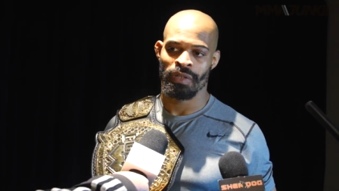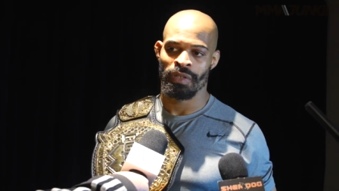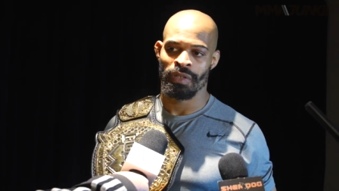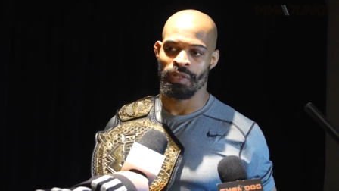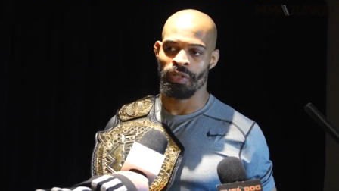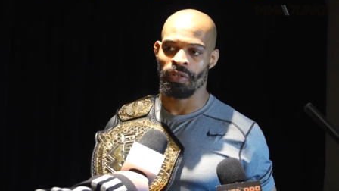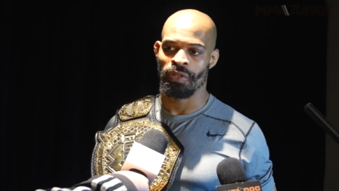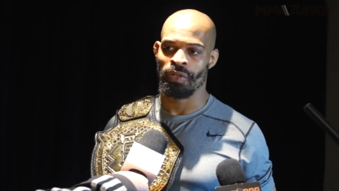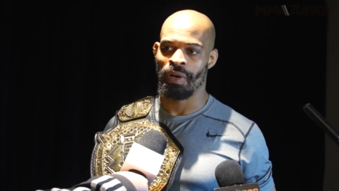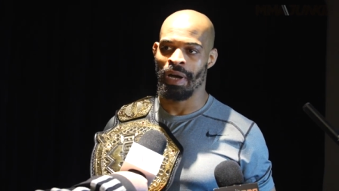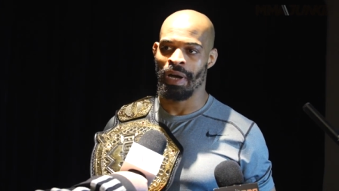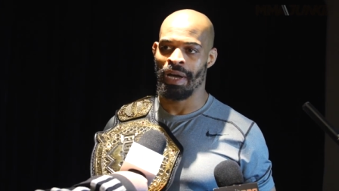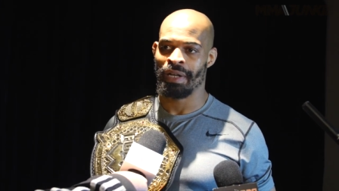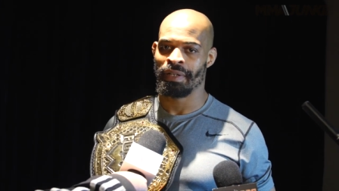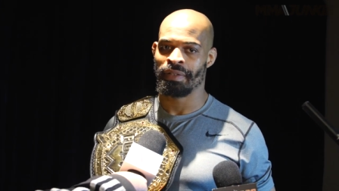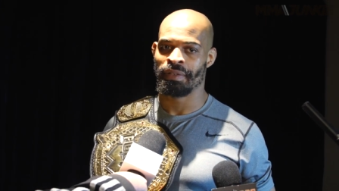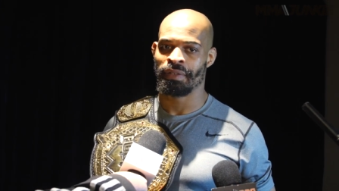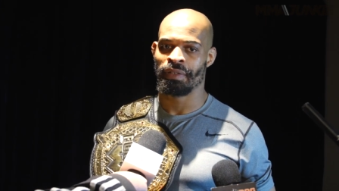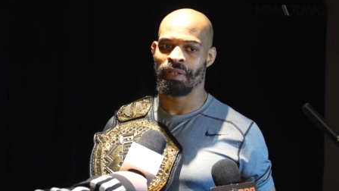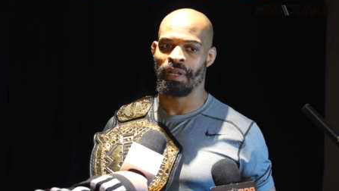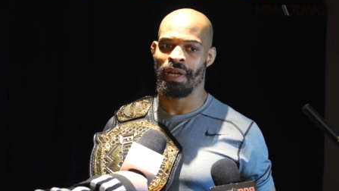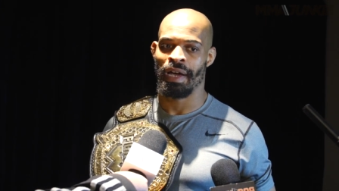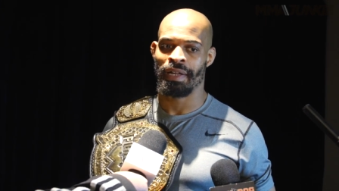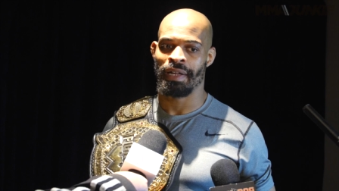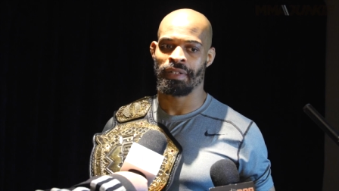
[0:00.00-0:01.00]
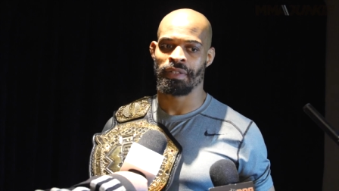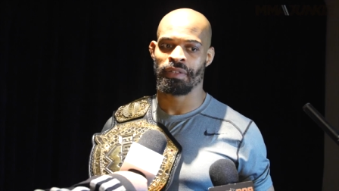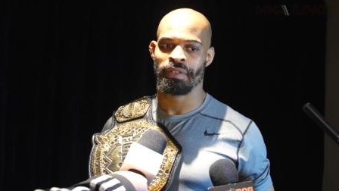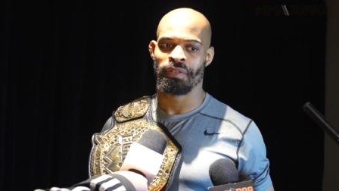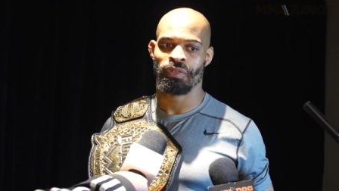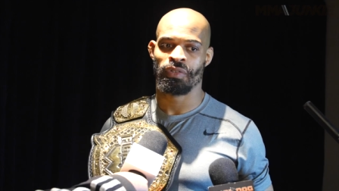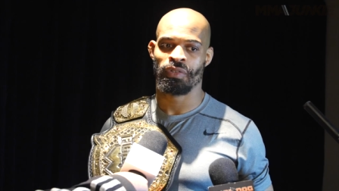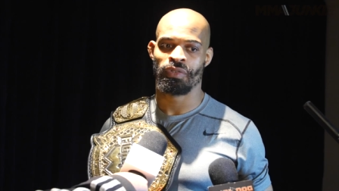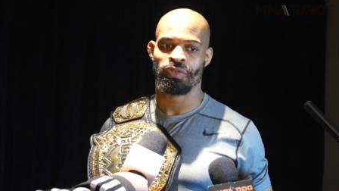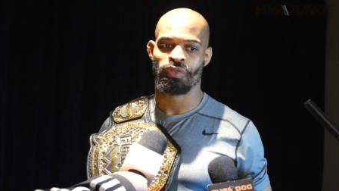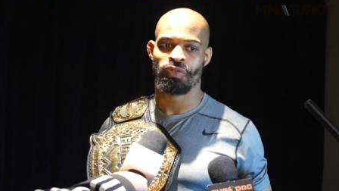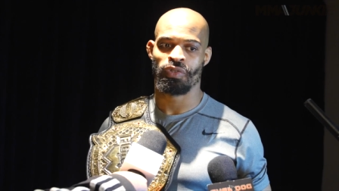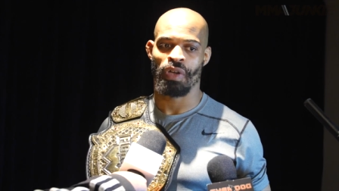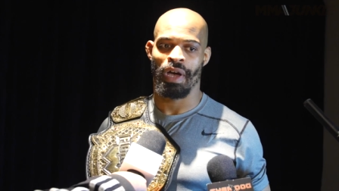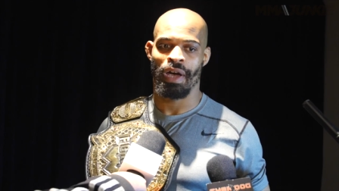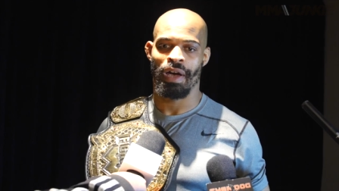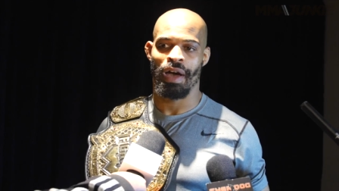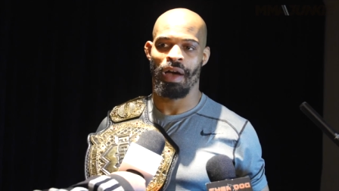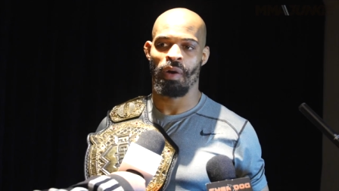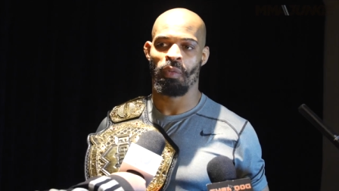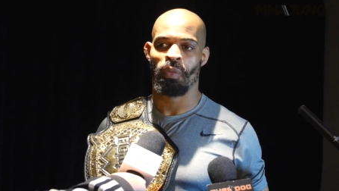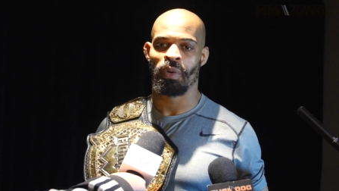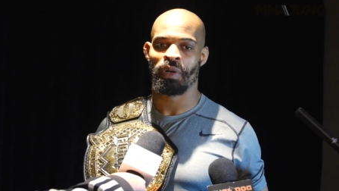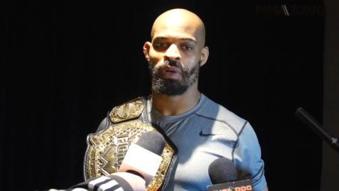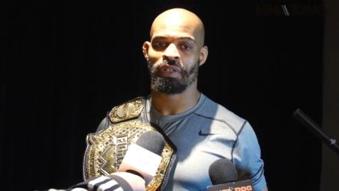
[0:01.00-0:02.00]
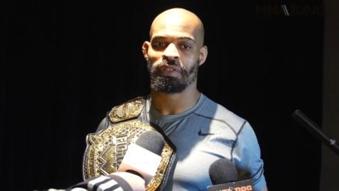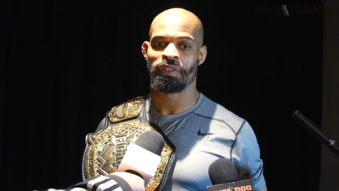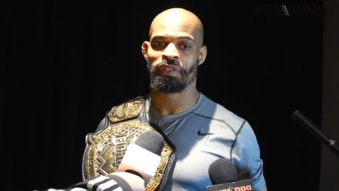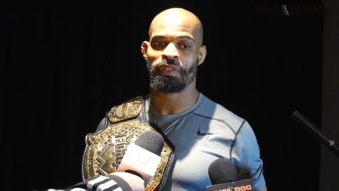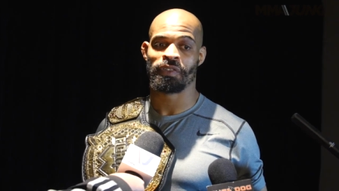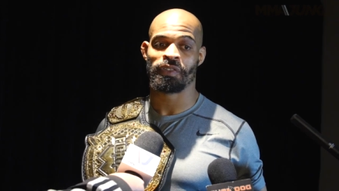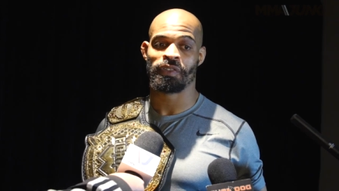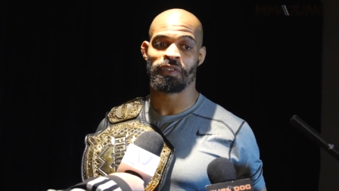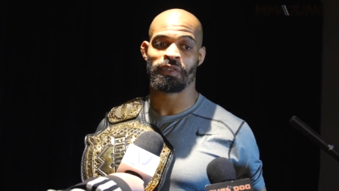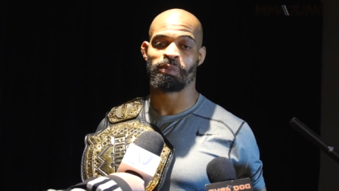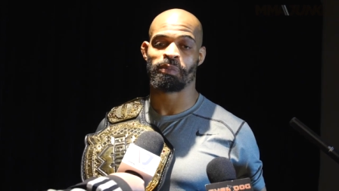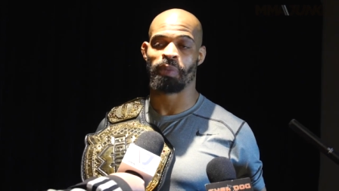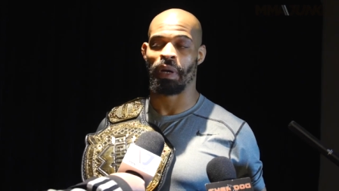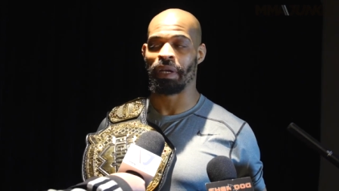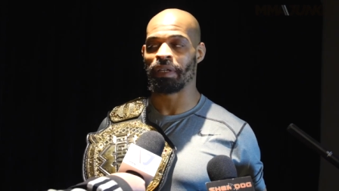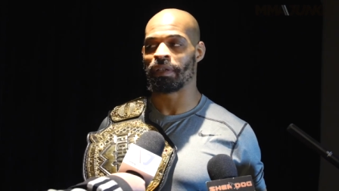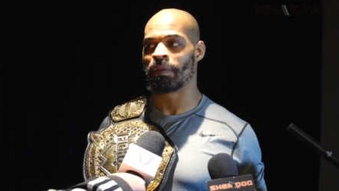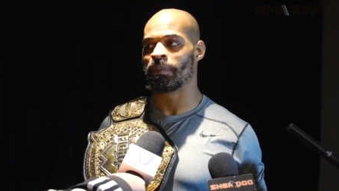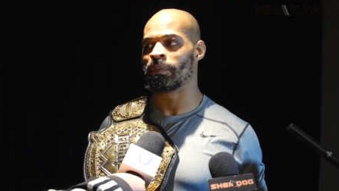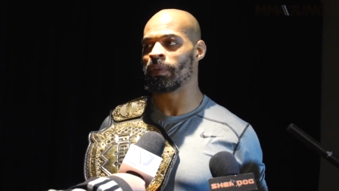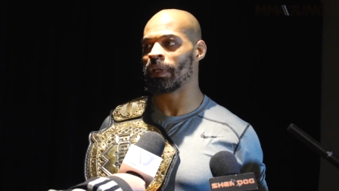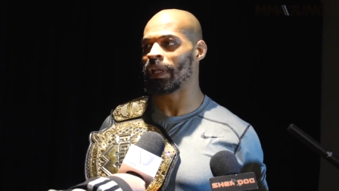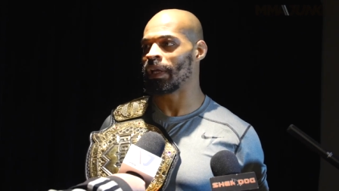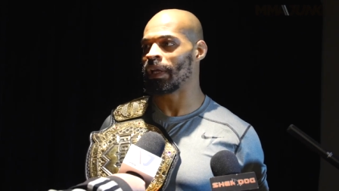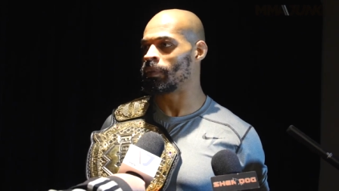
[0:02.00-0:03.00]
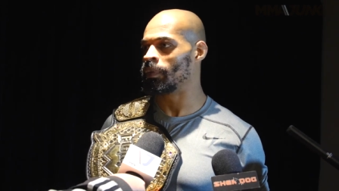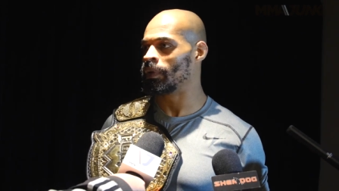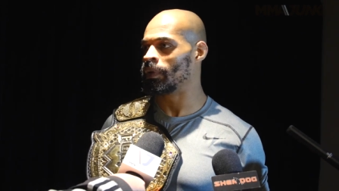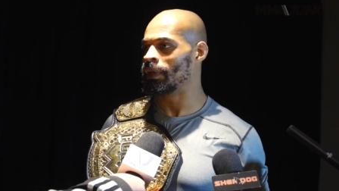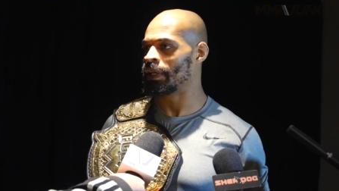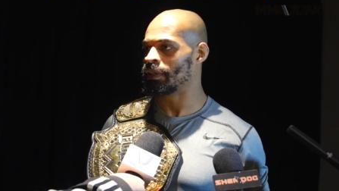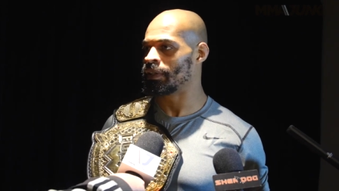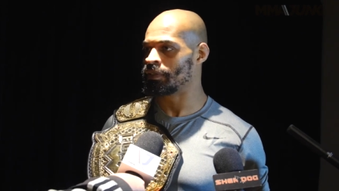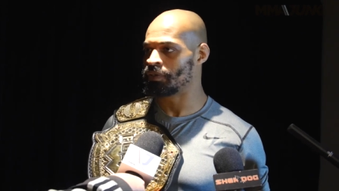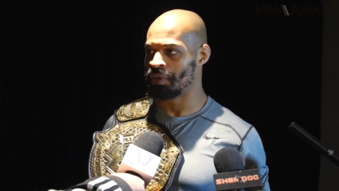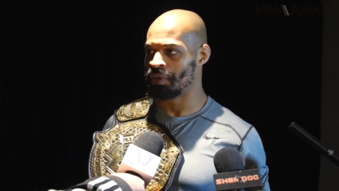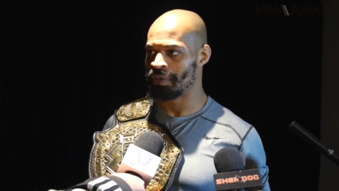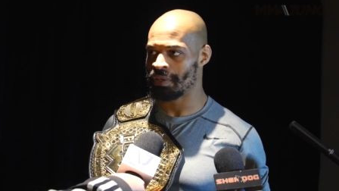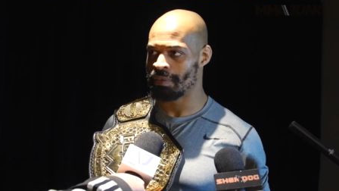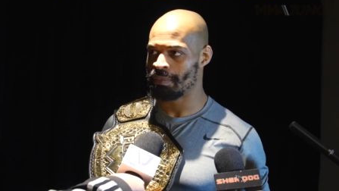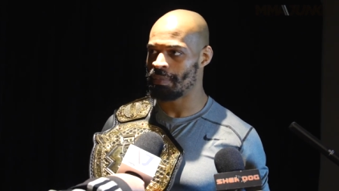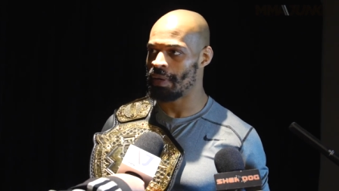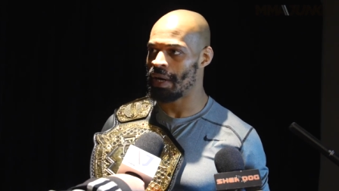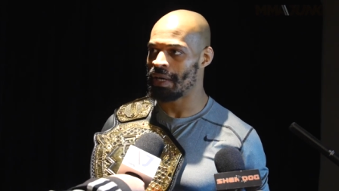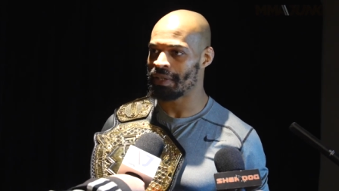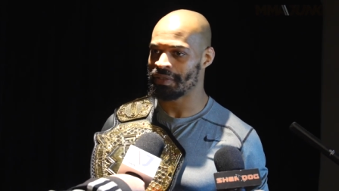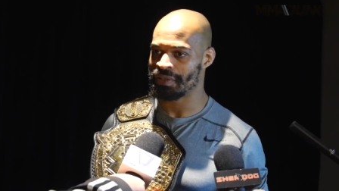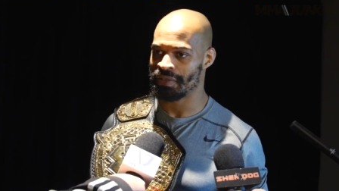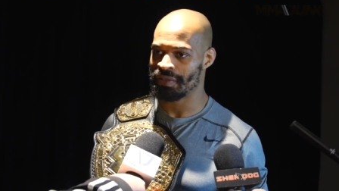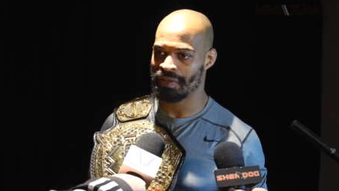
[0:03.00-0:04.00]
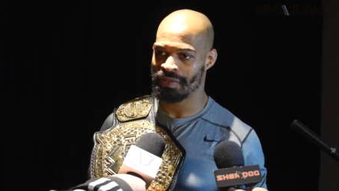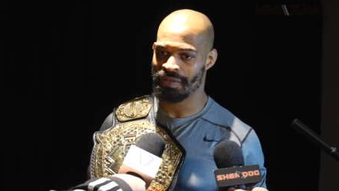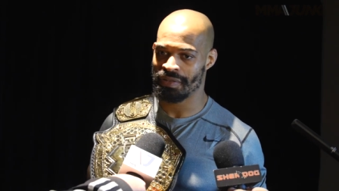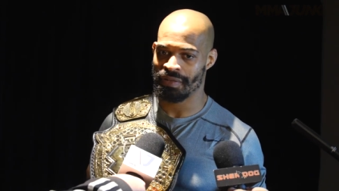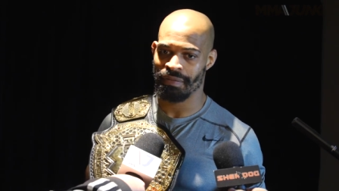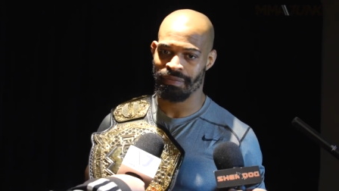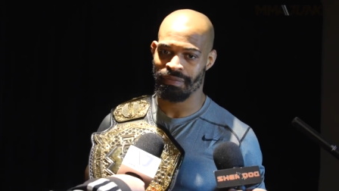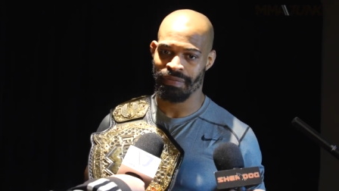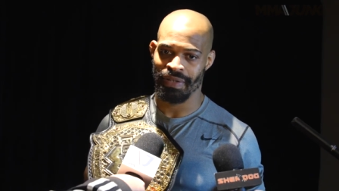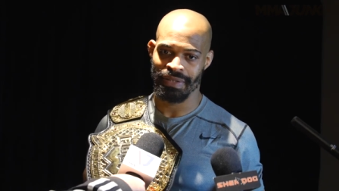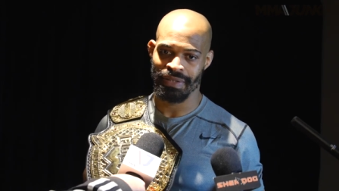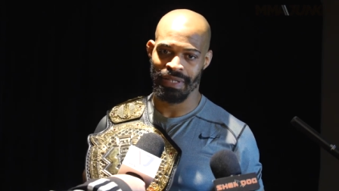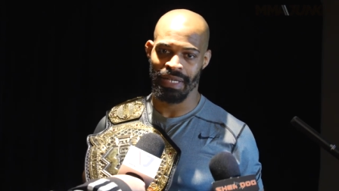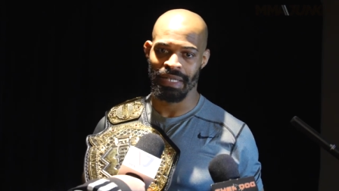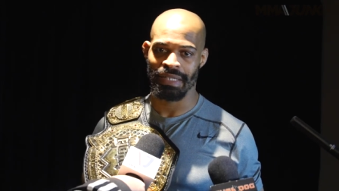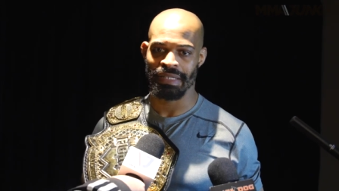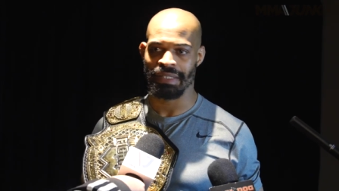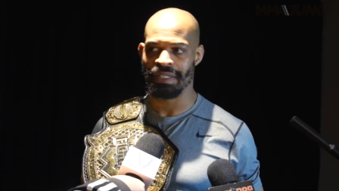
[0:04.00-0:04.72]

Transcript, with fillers: you know, I didn't, I didn't, I wanted to just break him up like with like dirty boxing and stuff like that,